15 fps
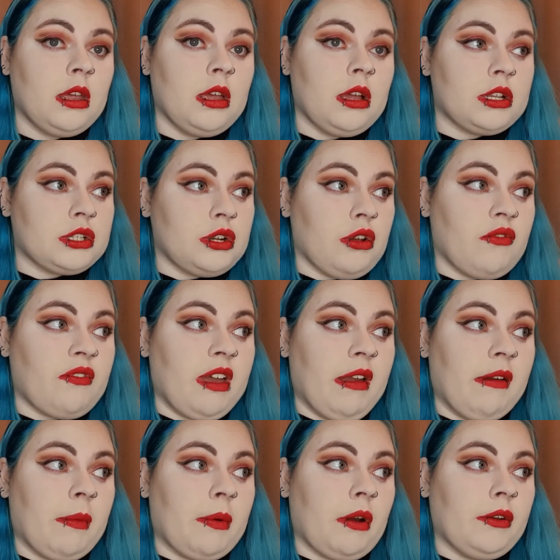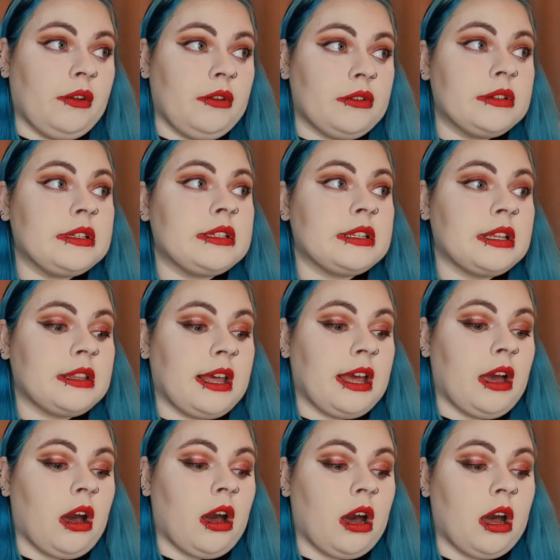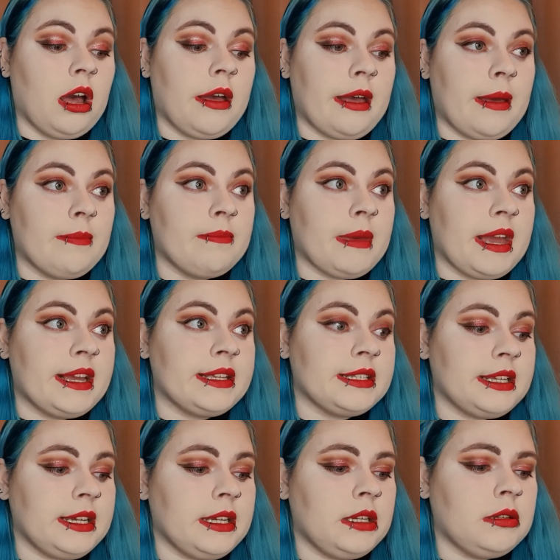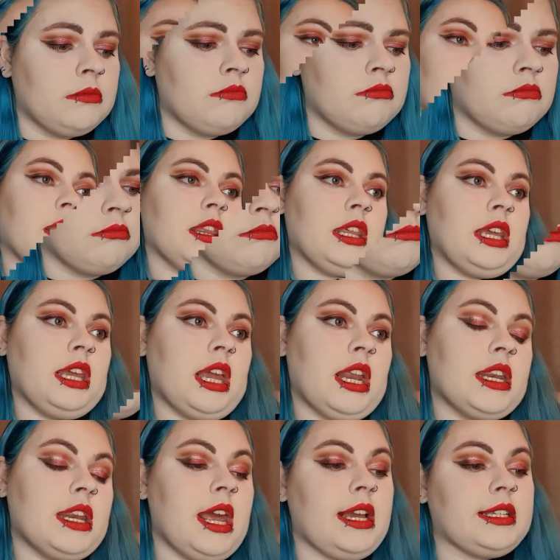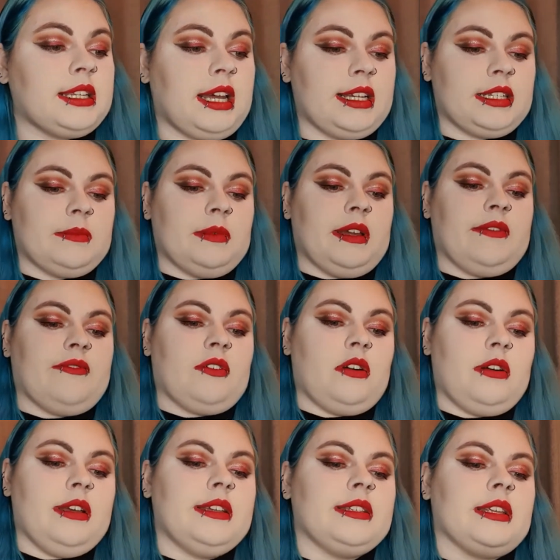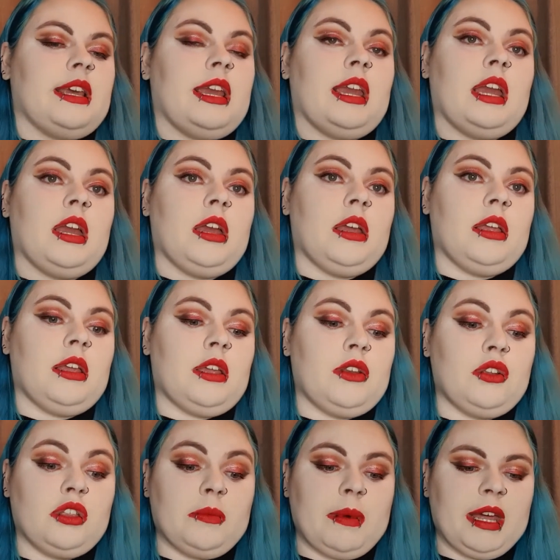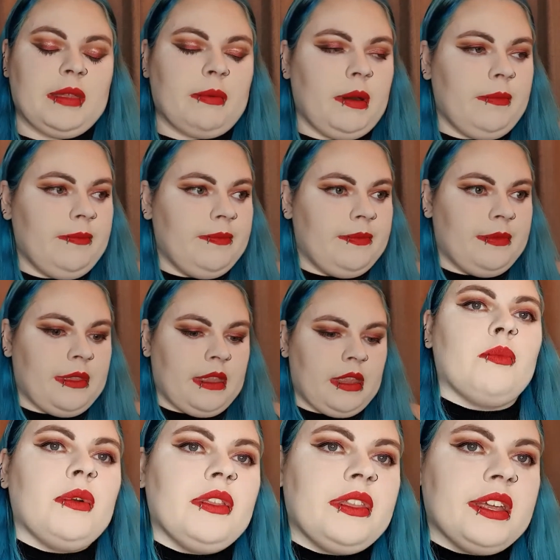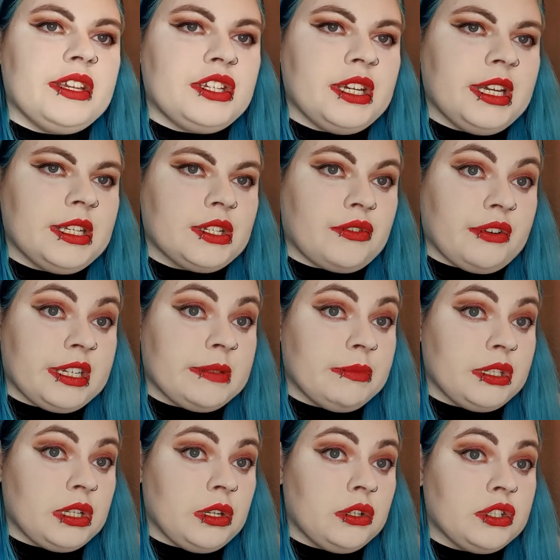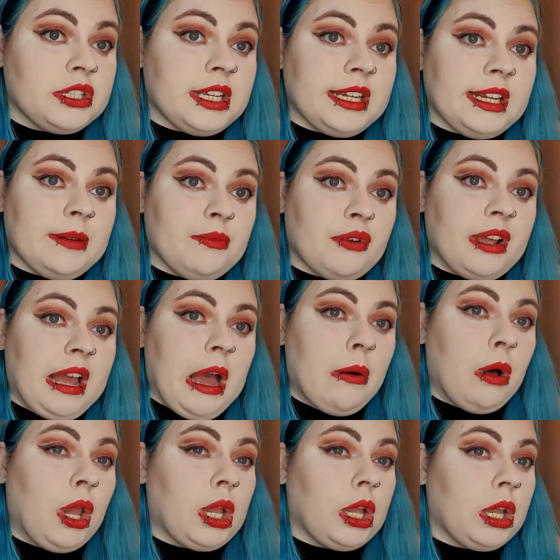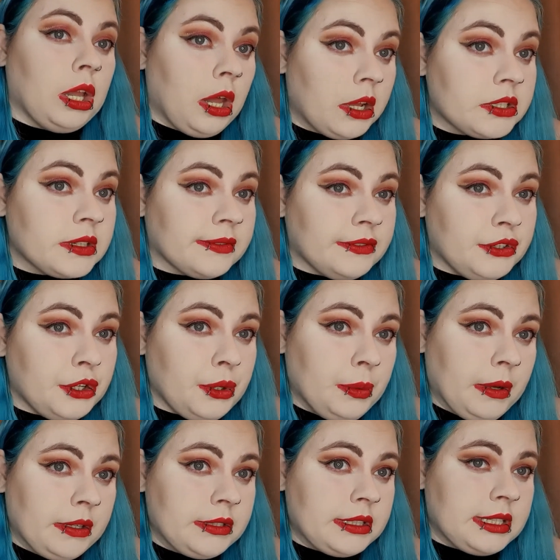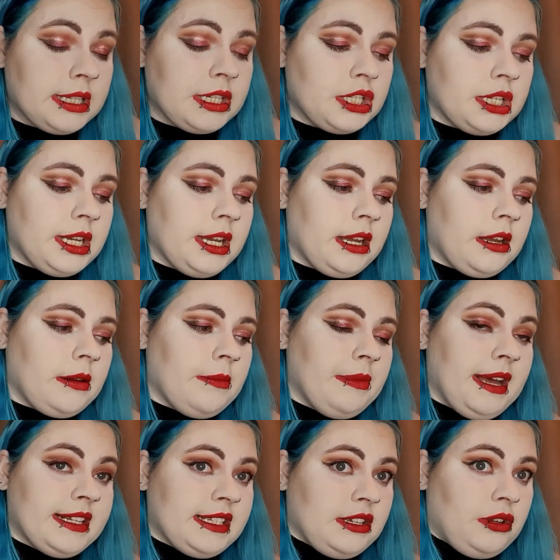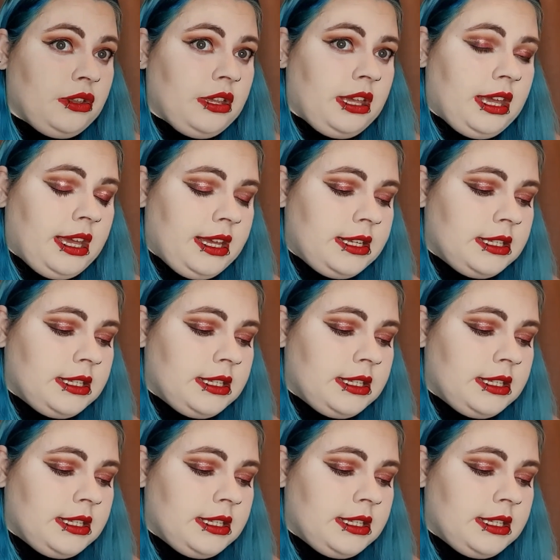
Snow Fairy products. They are amazing. The next item I've got is another bath bomb. With this year's Christmas launch, they did bring out a lot of new ones this year compared to other years.